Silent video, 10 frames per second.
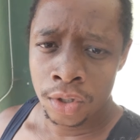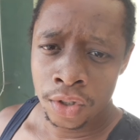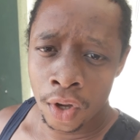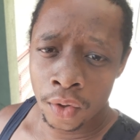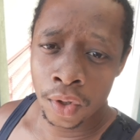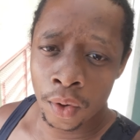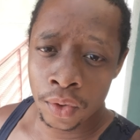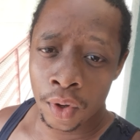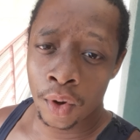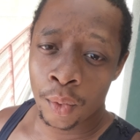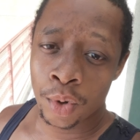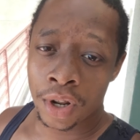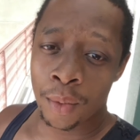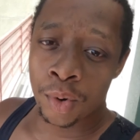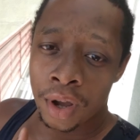Yo, yo, yo, what
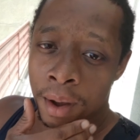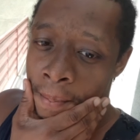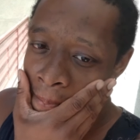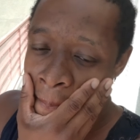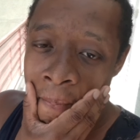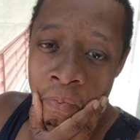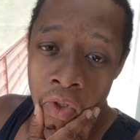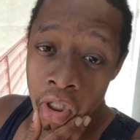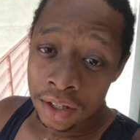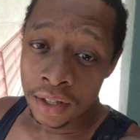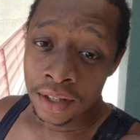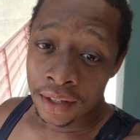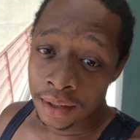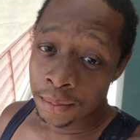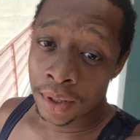up, what up?
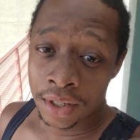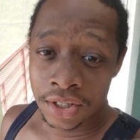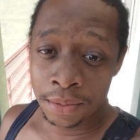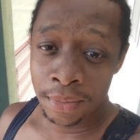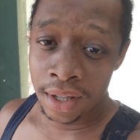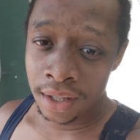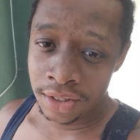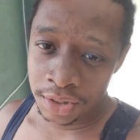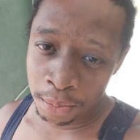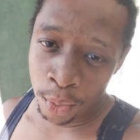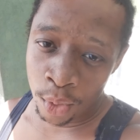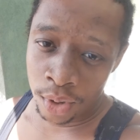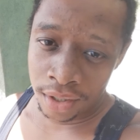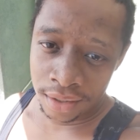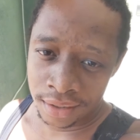Man, it's your man, it's your
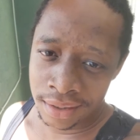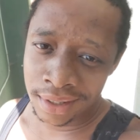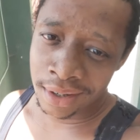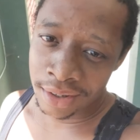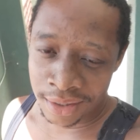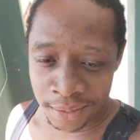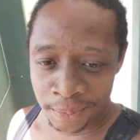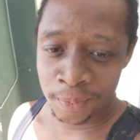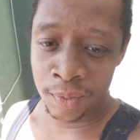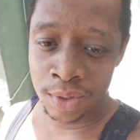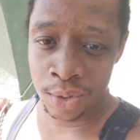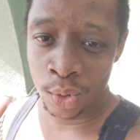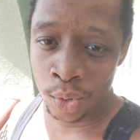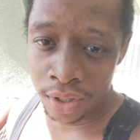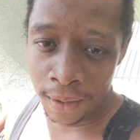boy, Derrick
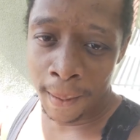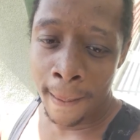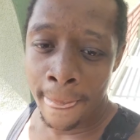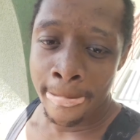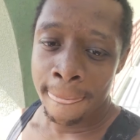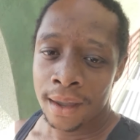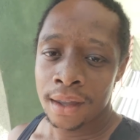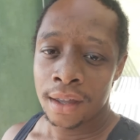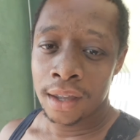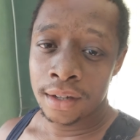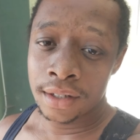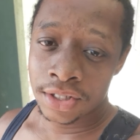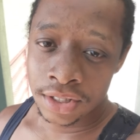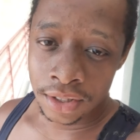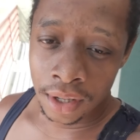Cooney. And
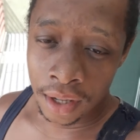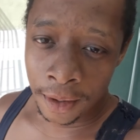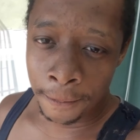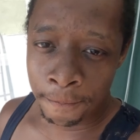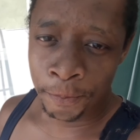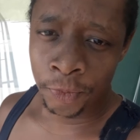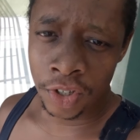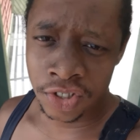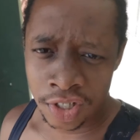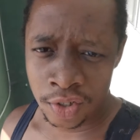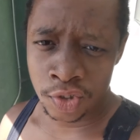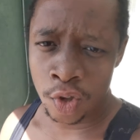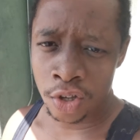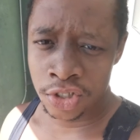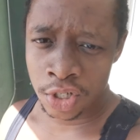this is a, uh, a serious
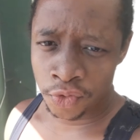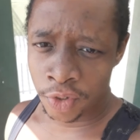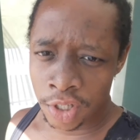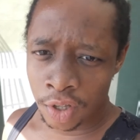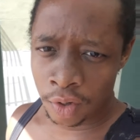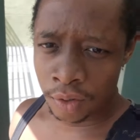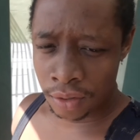talk, serious video